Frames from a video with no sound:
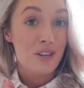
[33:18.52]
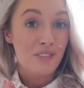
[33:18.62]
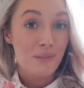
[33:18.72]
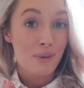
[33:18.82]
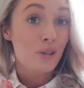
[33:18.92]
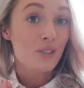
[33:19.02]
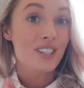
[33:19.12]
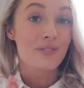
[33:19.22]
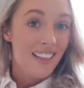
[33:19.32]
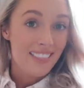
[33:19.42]
Ovni
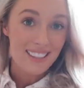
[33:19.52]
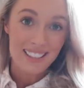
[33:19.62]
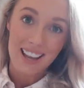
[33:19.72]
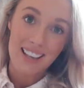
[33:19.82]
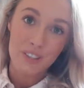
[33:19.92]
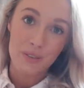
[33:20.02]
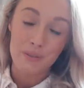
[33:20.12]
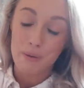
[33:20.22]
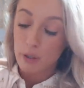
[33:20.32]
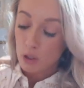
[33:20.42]
boots. This again is one
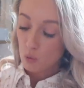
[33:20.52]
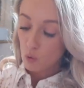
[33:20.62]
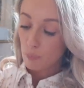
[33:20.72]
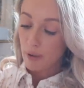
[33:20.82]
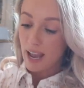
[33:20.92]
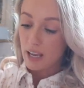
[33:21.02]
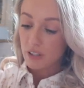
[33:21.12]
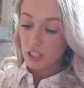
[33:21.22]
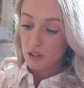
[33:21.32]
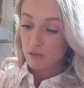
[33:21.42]
of my most worn
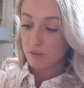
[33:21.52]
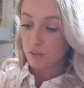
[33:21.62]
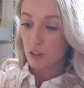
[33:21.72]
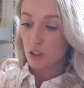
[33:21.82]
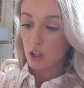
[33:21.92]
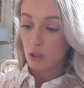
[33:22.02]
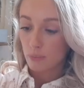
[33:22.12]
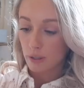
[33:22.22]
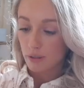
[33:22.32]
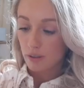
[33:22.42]
pairs. It is
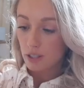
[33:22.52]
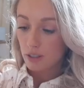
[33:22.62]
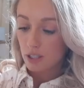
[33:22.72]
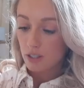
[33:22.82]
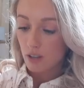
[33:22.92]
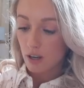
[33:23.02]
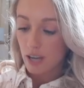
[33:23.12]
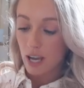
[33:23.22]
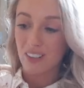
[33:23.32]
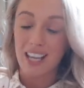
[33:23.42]
from, I think these
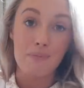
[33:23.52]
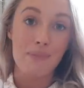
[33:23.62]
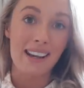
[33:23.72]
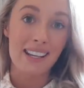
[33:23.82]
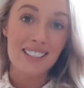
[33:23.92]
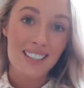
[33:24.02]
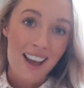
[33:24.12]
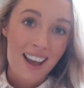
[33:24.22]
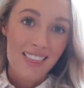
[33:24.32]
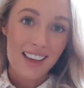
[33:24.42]
are LK Bennett.
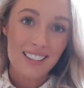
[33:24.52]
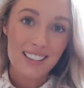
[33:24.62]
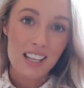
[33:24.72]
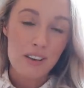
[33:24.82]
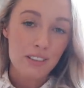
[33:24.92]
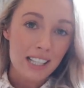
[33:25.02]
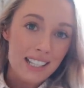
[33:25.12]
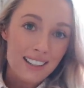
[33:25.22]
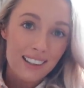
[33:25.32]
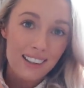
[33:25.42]
They're this
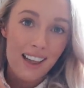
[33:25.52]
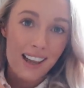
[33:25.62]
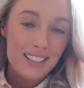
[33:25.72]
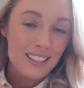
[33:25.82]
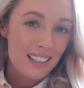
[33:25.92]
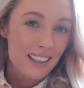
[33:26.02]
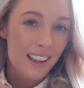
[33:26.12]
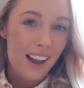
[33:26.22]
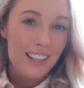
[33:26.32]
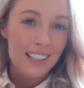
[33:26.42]
lovely light
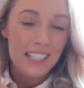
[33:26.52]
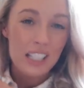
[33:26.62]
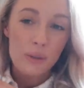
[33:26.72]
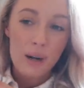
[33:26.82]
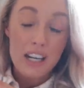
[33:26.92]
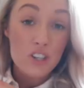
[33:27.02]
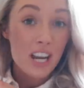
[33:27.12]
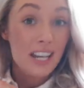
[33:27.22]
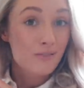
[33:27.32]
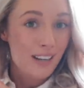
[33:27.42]
lilac-y grey
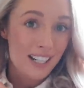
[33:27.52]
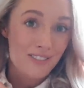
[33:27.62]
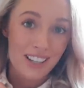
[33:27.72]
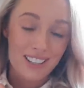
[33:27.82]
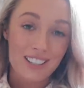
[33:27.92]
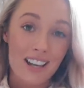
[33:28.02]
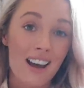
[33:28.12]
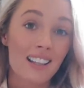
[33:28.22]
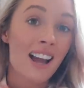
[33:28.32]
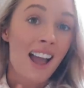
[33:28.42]
shade, very
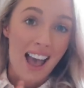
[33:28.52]
versatile